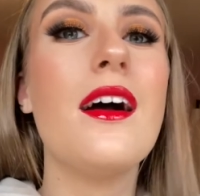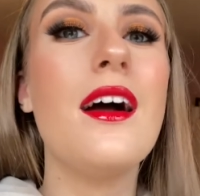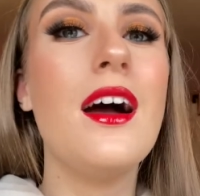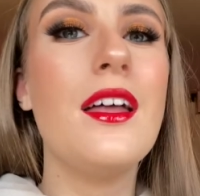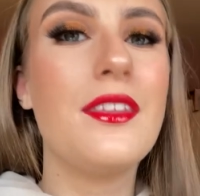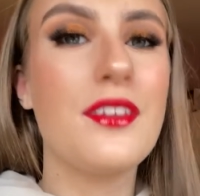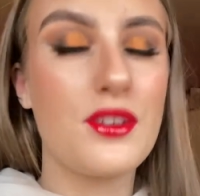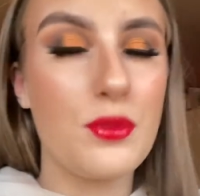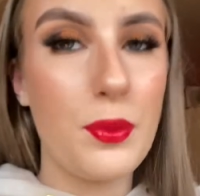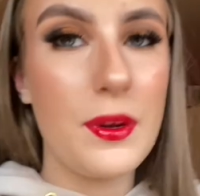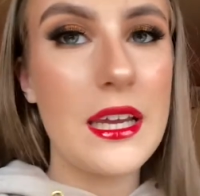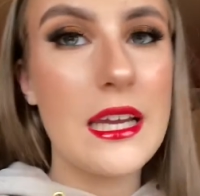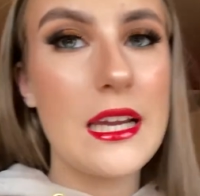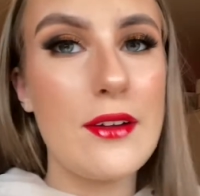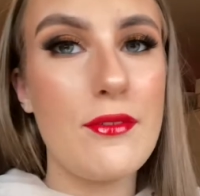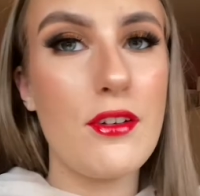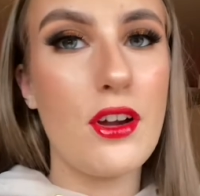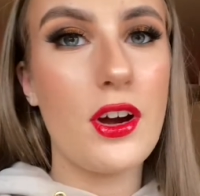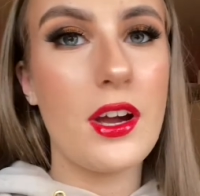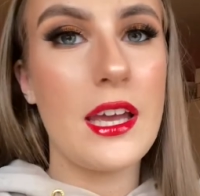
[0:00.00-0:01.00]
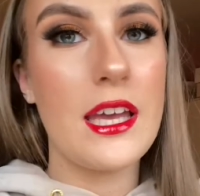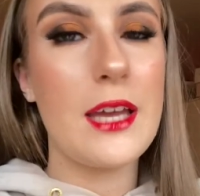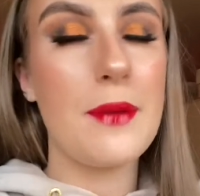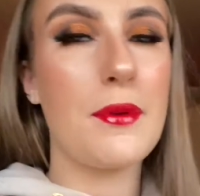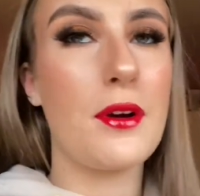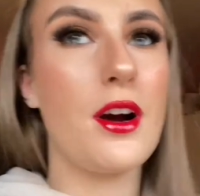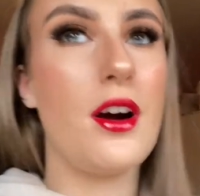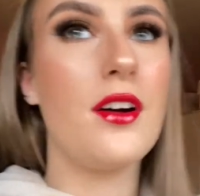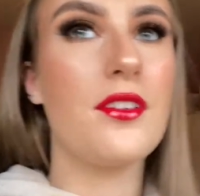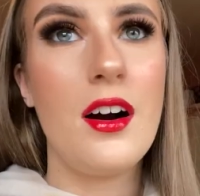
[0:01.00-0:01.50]
this weekly vlog here,
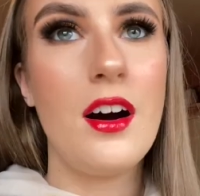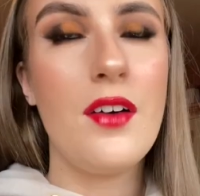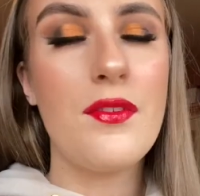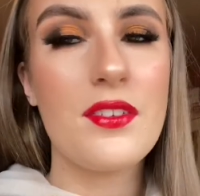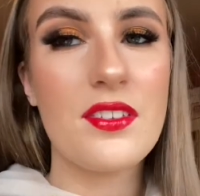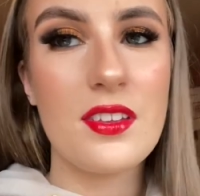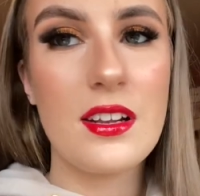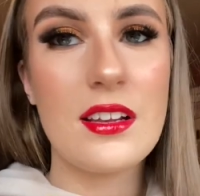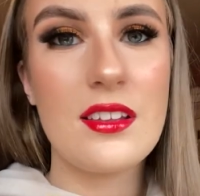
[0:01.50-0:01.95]
because obviously